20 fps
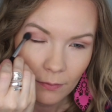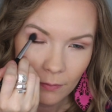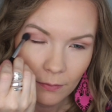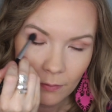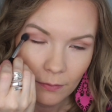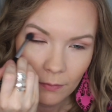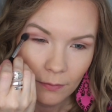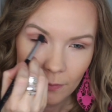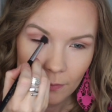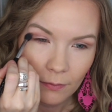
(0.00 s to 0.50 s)

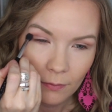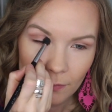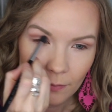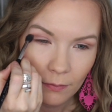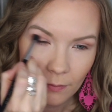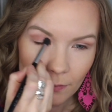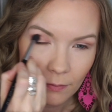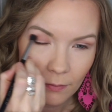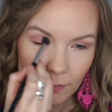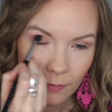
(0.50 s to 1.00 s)

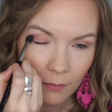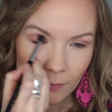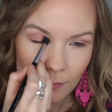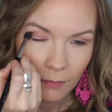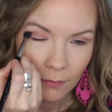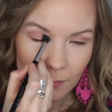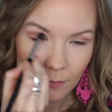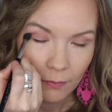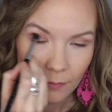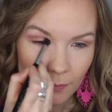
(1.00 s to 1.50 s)

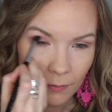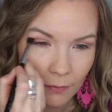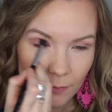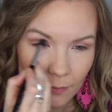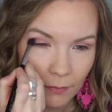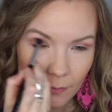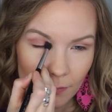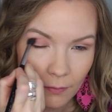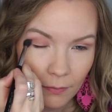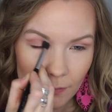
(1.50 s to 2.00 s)

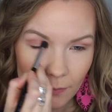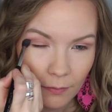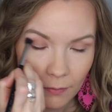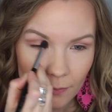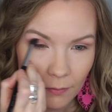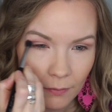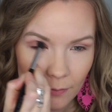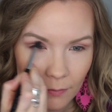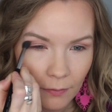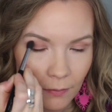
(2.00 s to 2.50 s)

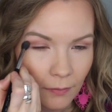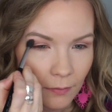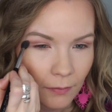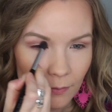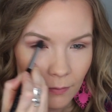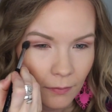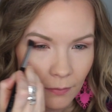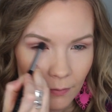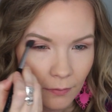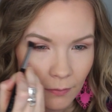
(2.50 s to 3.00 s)

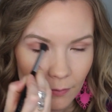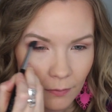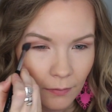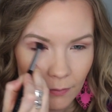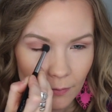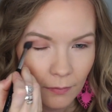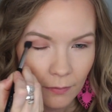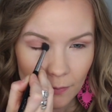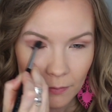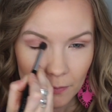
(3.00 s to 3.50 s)

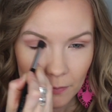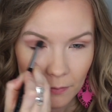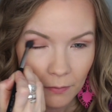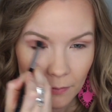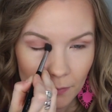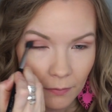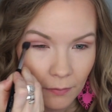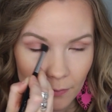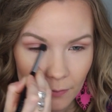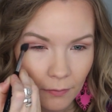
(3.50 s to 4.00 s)

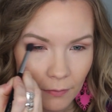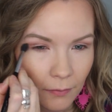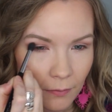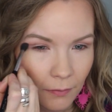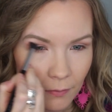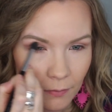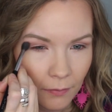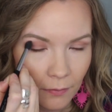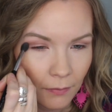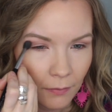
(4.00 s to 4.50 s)

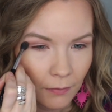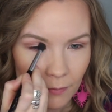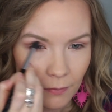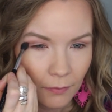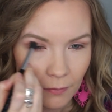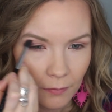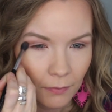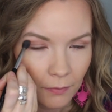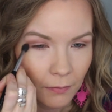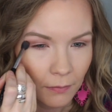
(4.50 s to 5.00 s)

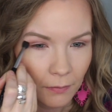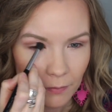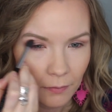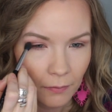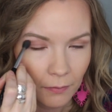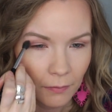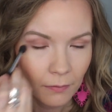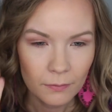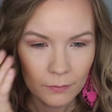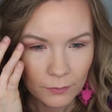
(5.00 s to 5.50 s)

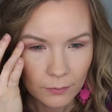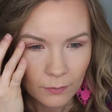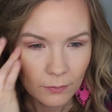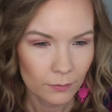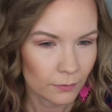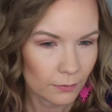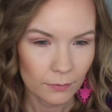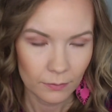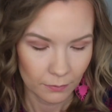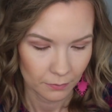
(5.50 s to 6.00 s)

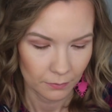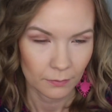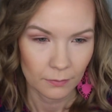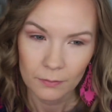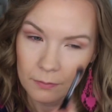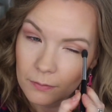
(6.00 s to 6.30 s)
Nobody speaks.